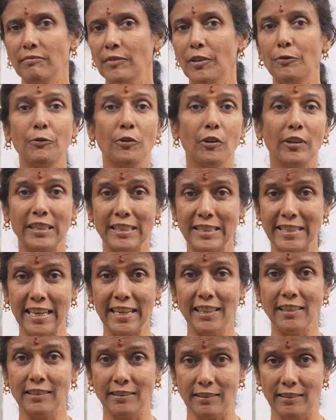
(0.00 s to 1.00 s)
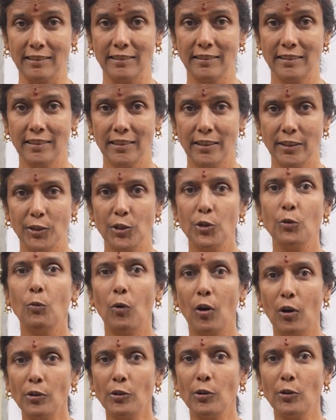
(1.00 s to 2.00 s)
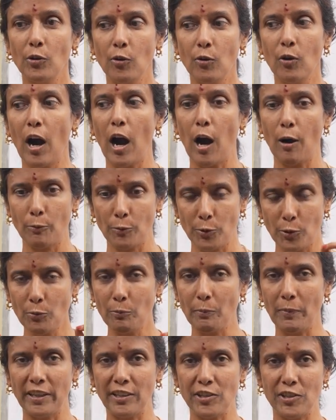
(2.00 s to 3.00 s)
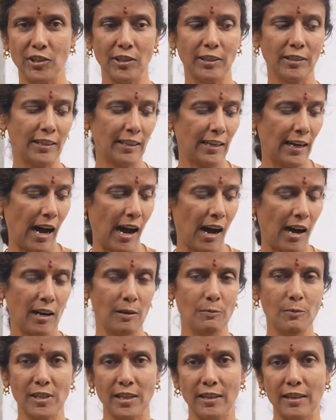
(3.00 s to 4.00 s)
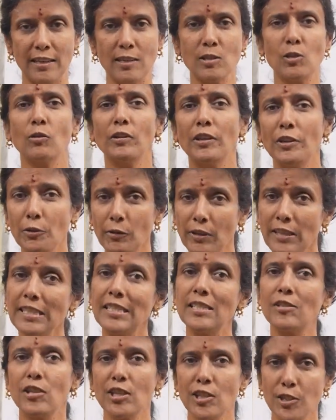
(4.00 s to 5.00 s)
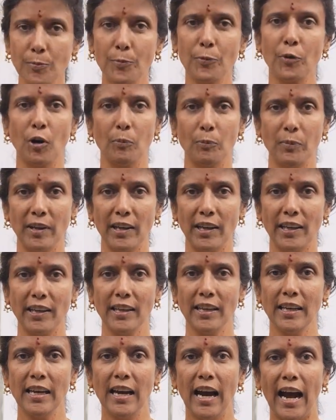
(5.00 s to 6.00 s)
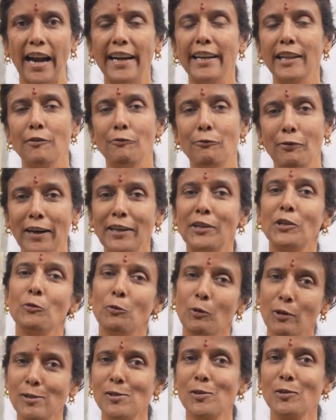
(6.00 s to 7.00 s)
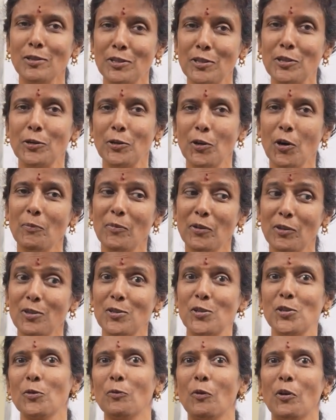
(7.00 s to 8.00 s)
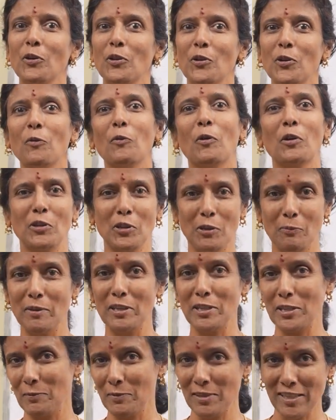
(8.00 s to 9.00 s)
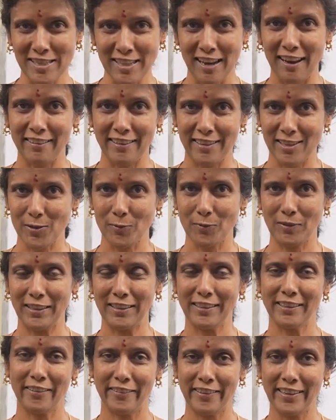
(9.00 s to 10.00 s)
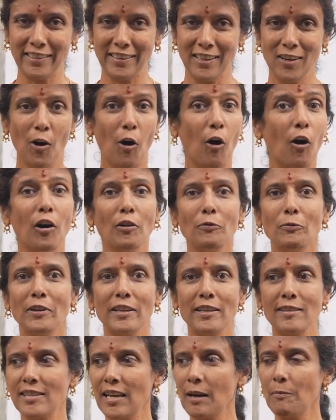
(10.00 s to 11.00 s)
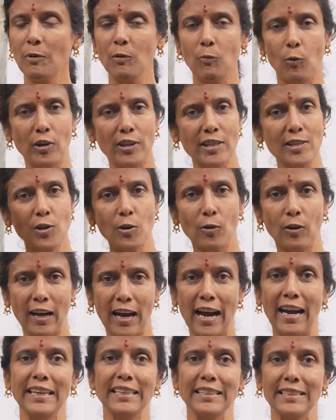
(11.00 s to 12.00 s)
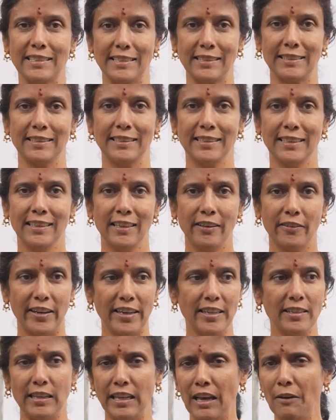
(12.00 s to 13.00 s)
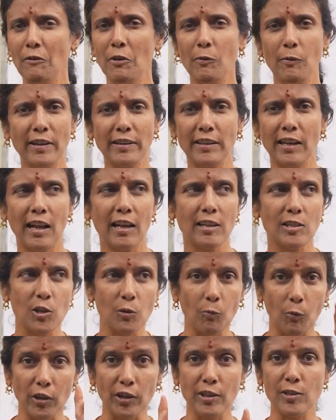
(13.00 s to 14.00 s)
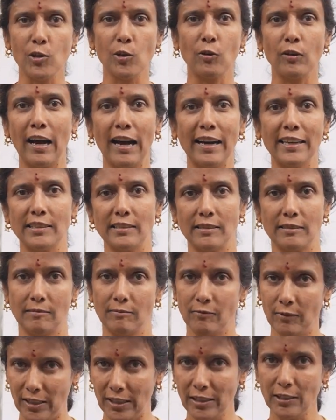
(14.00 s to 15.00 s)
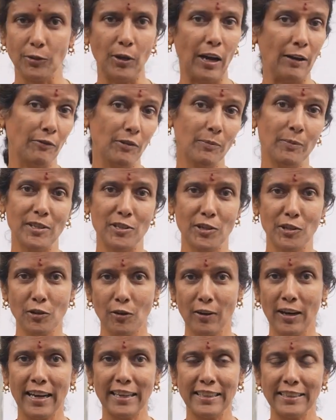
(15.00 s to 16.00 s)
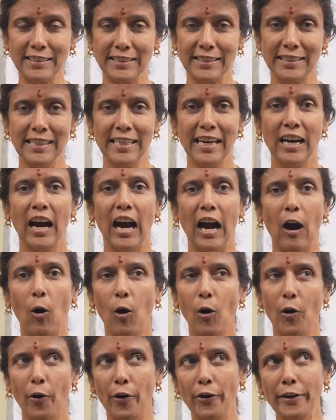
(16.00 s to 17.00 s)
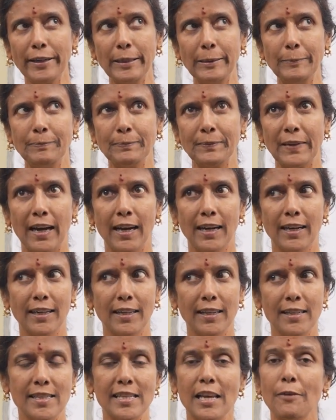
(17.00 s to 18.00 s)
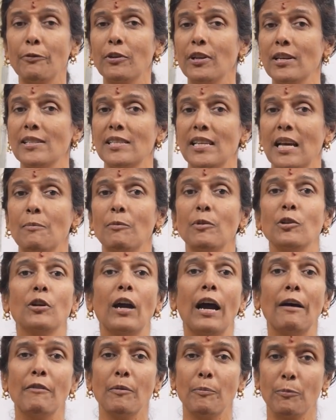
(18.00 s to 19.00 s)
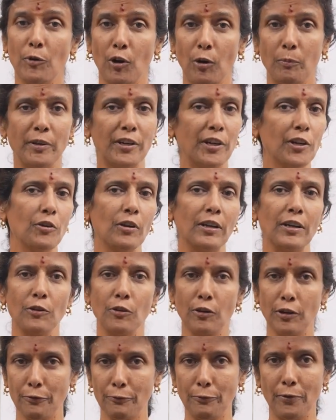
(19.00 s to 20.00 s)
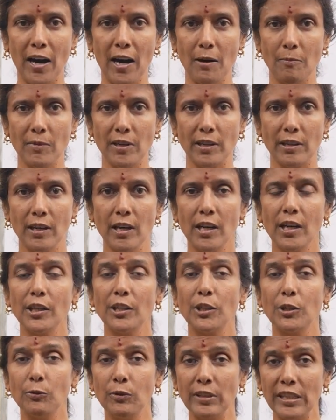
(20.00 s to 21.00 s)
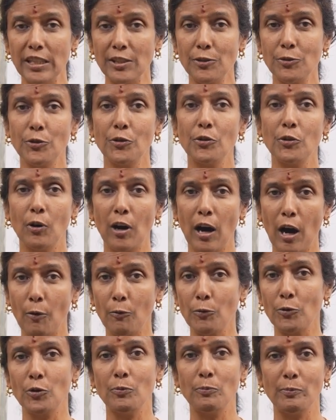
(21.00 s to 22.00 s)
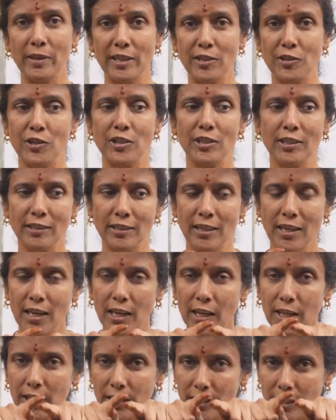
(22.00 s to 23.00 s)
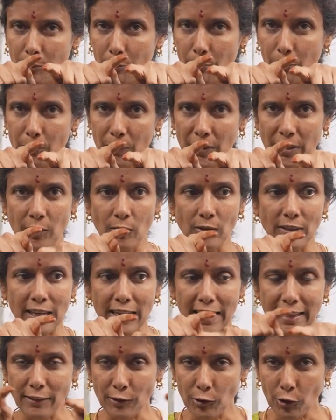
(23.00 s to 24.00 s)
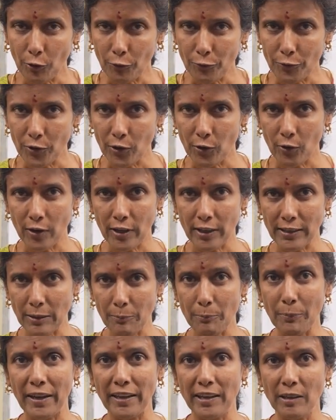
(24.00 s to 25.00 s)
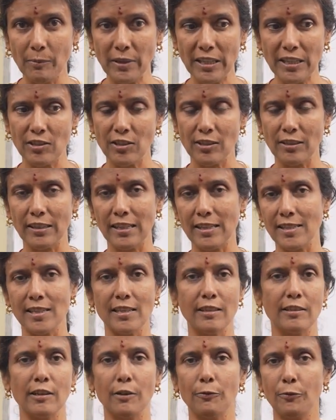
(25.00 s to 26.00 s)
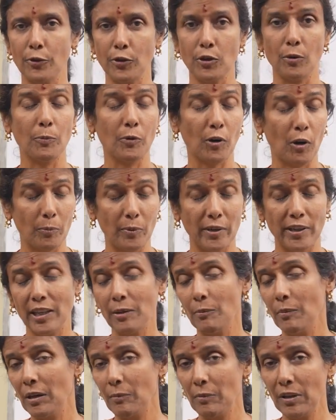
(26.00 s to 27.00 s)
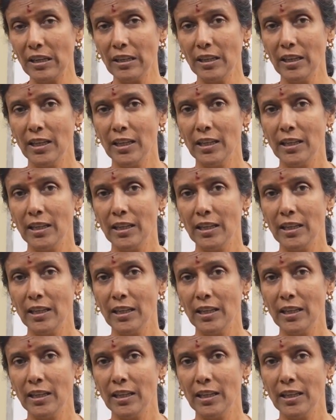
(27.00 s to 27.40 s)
if you're a tailor, you want to know how to measure the arms and length so that you can stitch properly. And in fact, you also should know because you want to know what your measurements are as well, correct? Or for example, what is your height? Right? Everywhere they'll ask you, what is your height? Well, you have to measure your height. Or say for example, you have a property and you're a farmer. You need to know how to measure the length of your the perimeter, etc. for your property maybe.